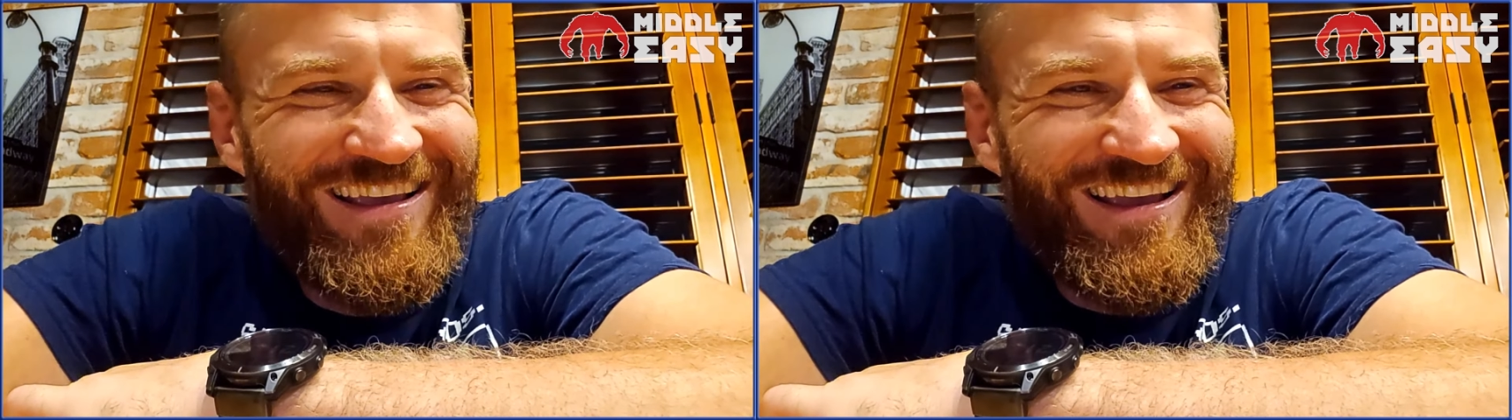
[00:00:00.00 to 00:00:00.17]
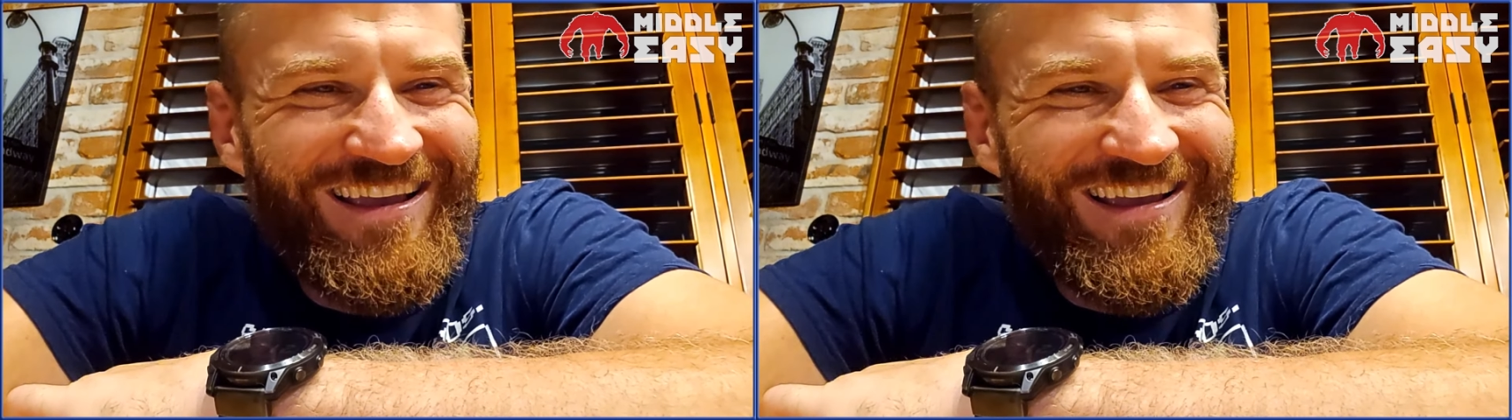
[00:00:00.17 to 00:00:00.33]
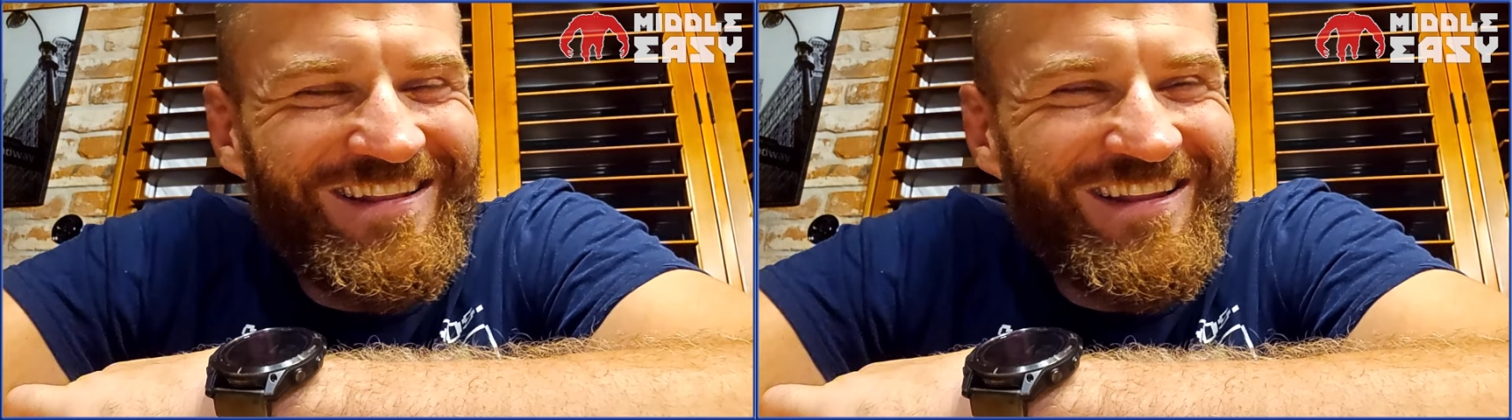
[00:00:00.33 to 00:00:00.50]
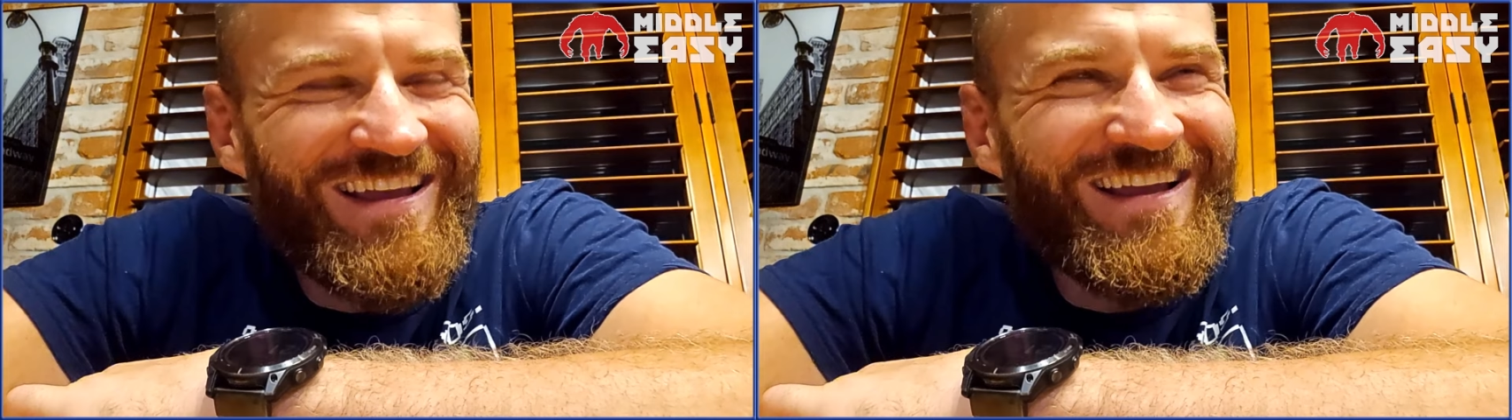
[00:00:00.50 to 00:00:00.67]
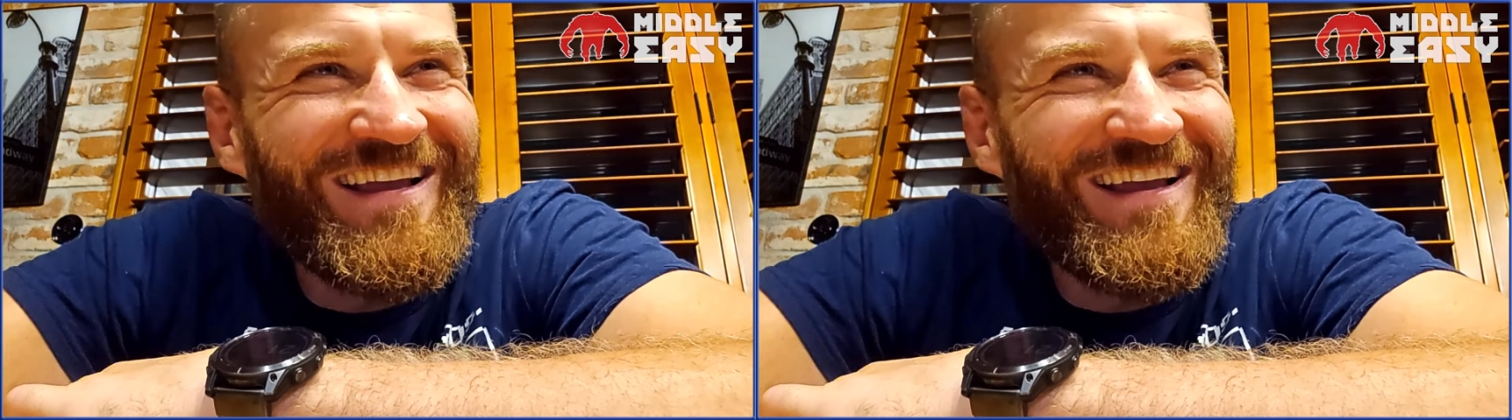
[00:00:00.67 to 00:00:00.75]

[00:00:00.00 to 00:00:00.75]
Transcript: and